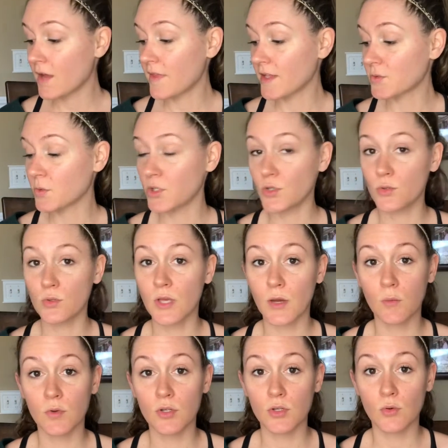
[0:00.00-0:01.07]
and that's what you
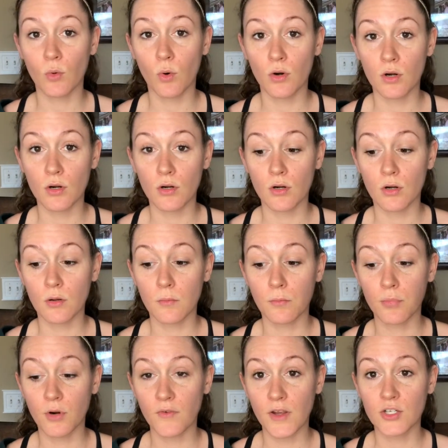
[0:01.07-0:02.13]
get when you order
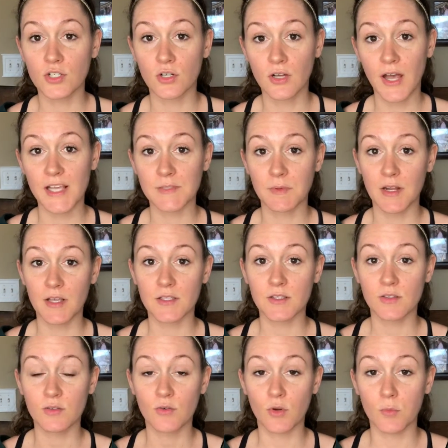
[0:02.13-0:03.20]
professional cosmetics
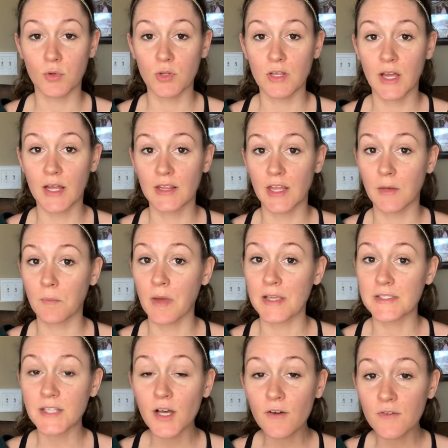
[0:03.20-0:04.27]
through a beauty guide like
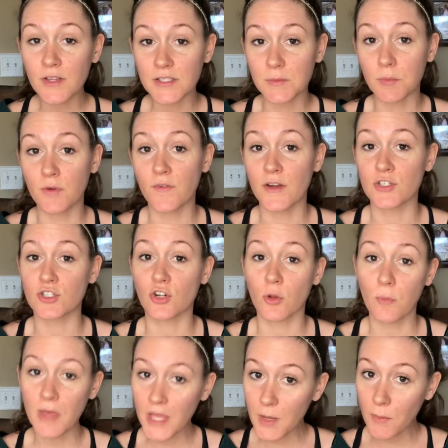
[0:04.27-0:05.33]
myself that's a professional
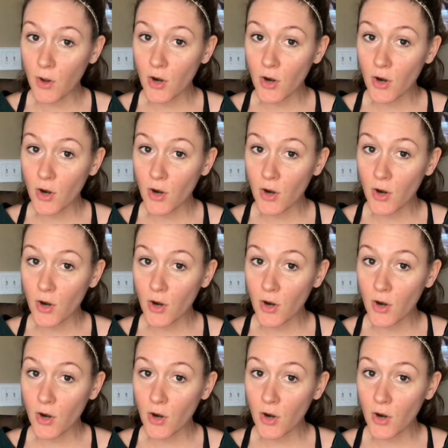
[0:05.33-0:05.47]
makeup